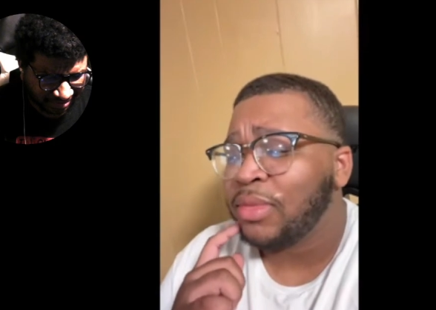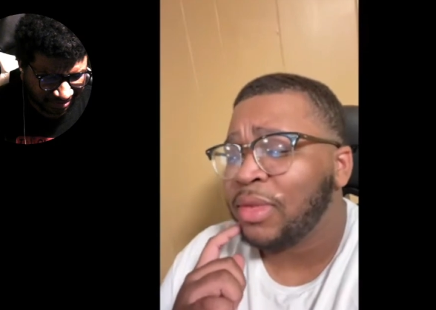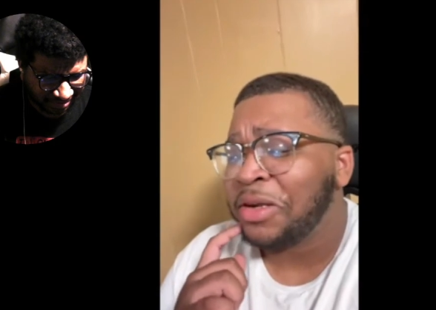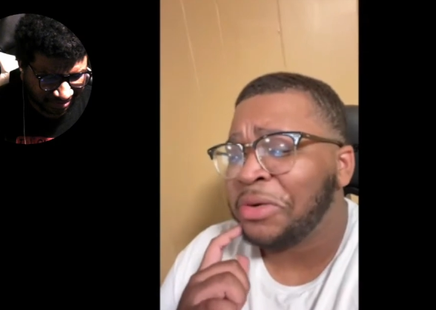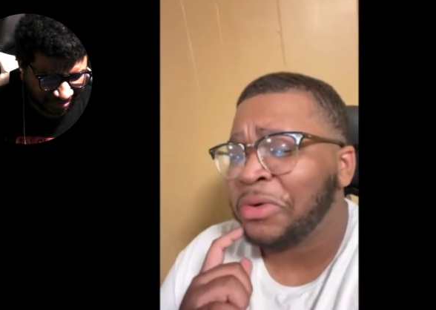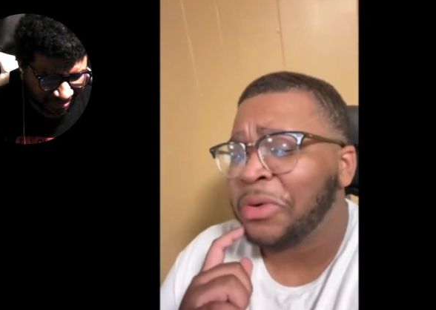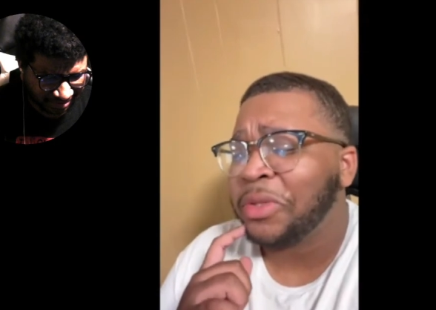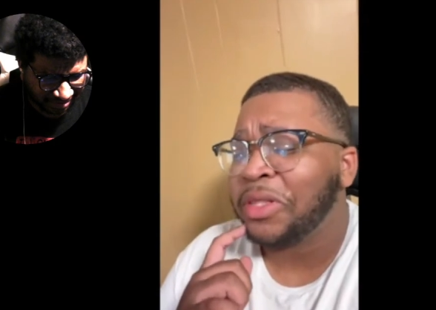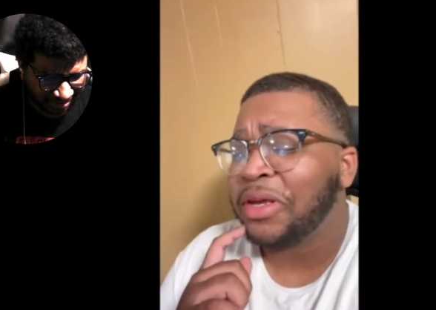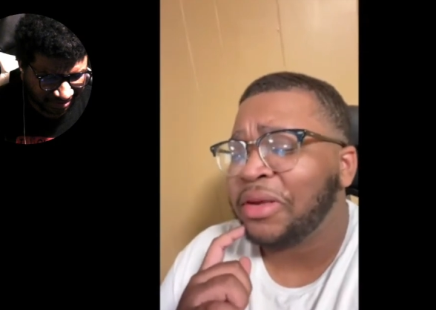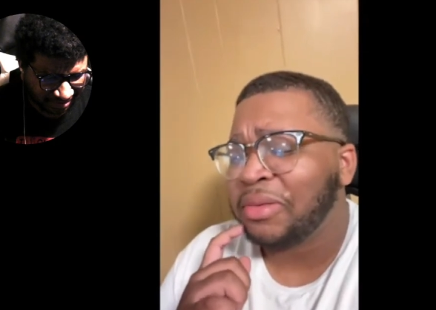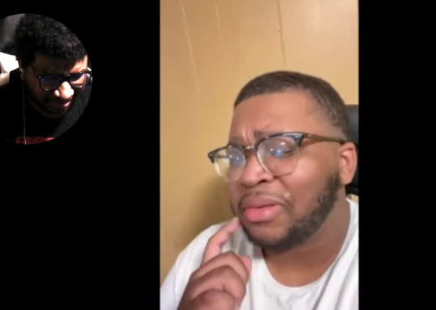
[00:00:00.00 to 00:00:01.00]
Speaker 1: I'll work with that.
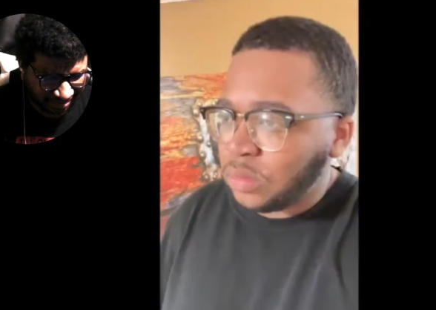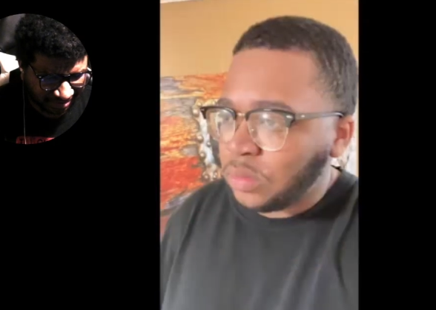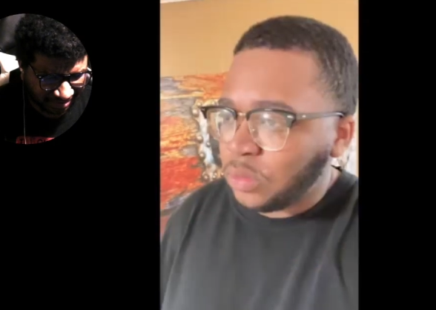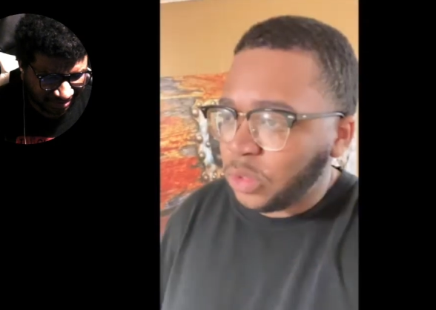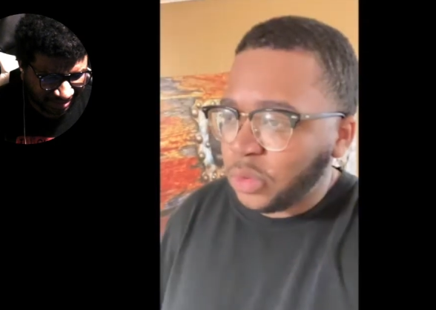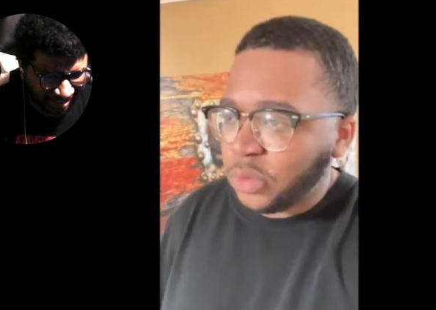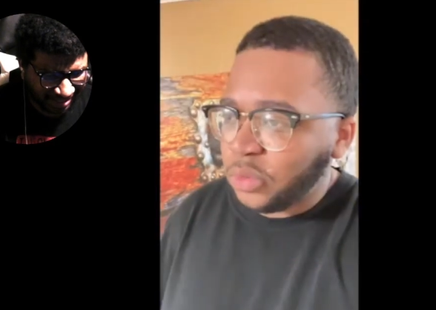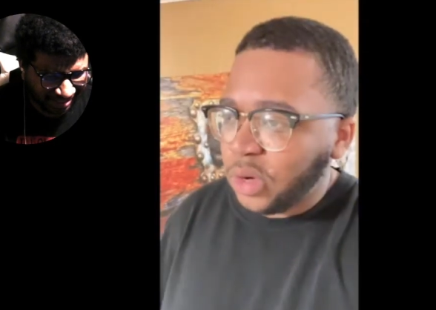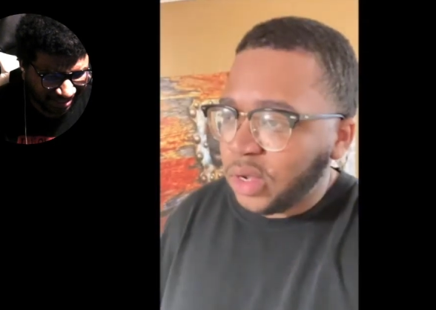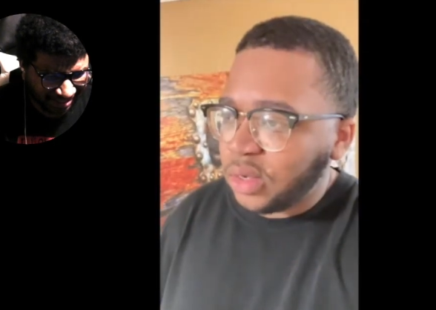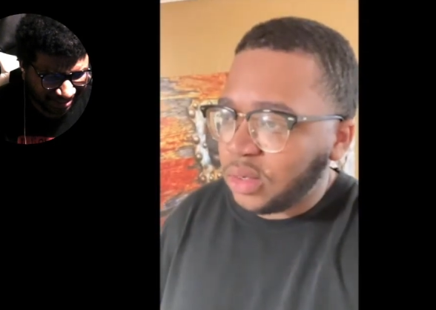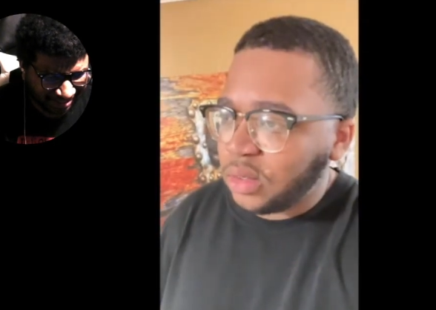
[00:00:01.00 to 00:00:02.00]
Work with what?
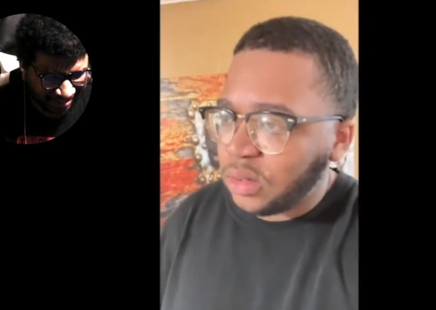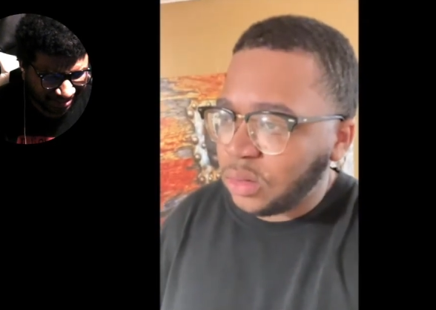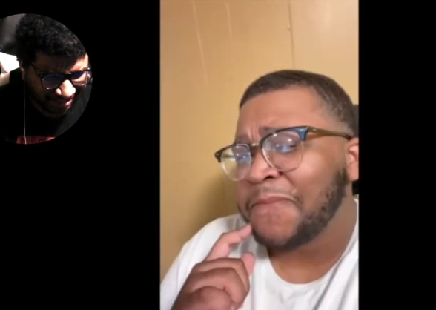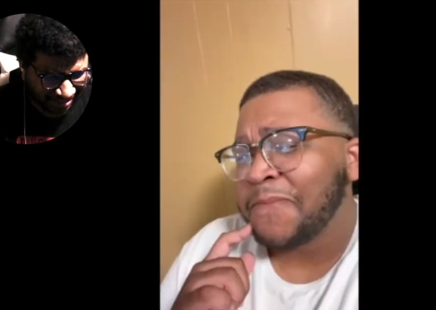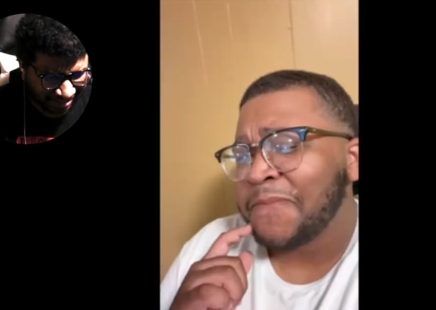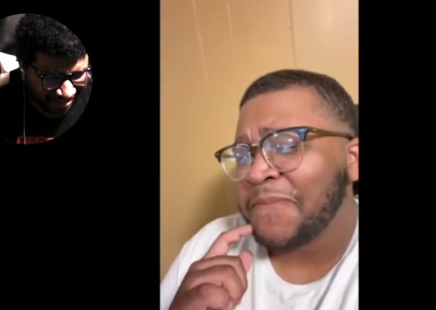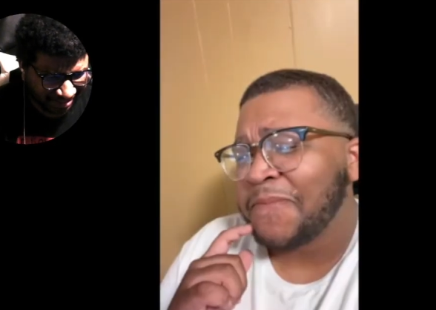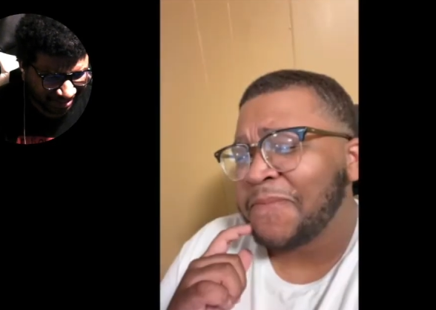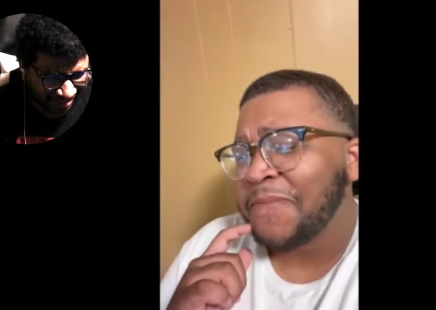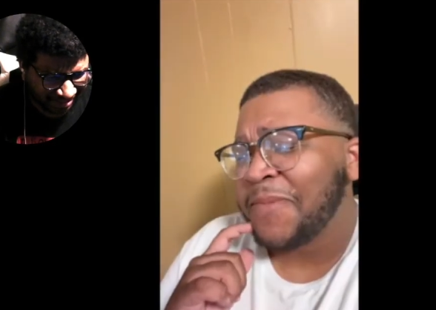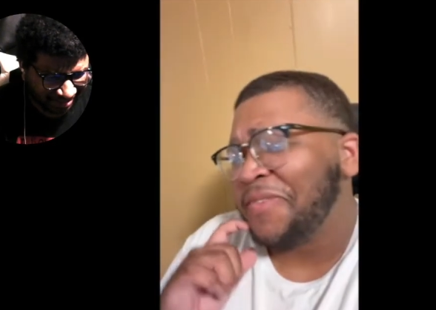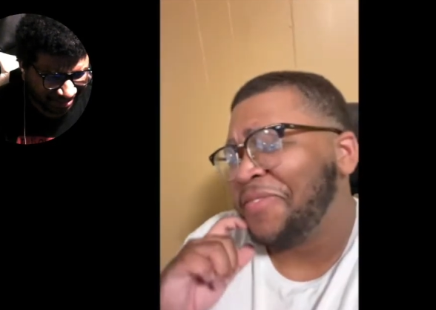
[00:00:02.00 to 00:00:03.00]

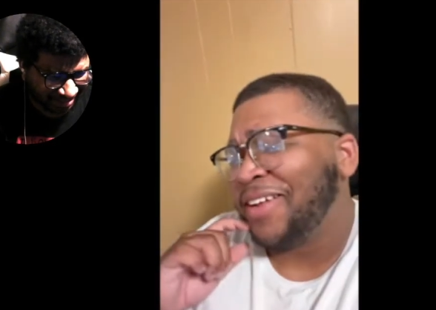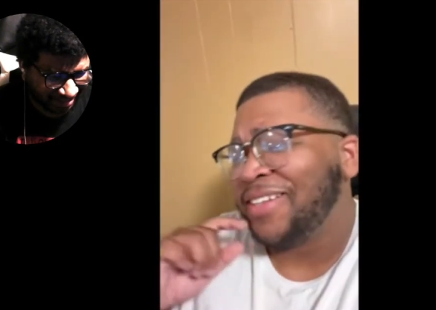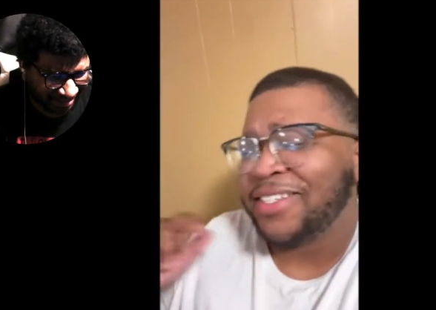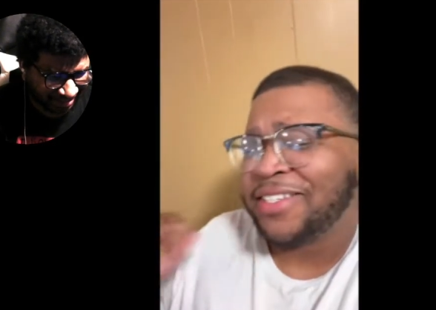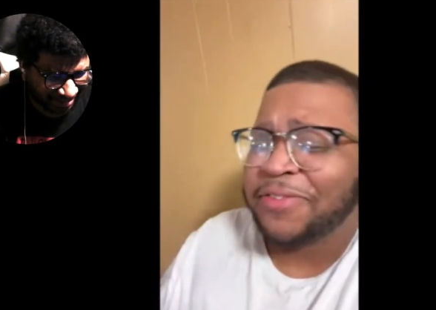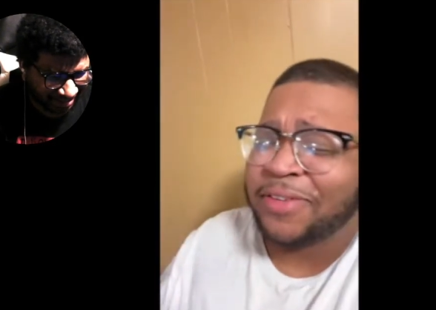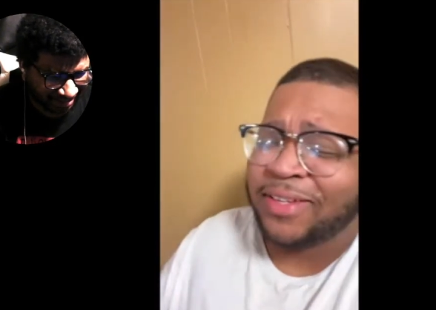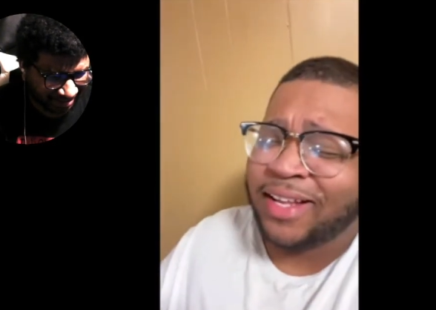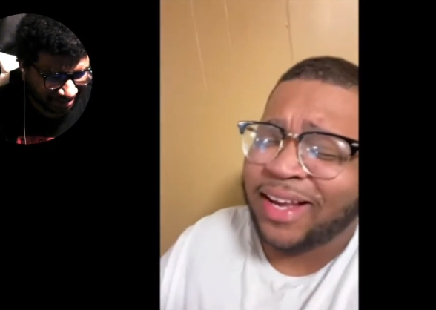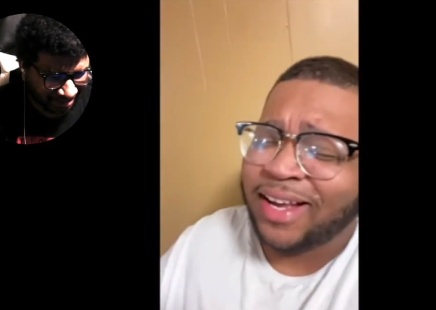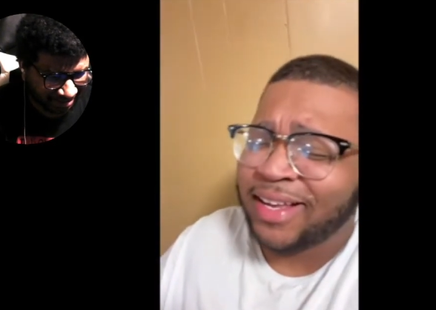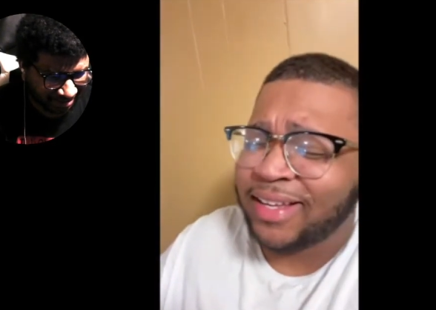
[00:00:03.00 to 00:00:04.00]
Nothing. I just feel like I
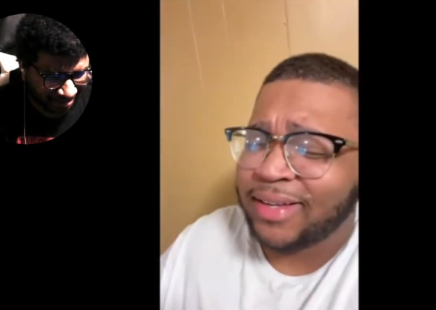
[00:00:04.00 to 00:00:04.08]
could.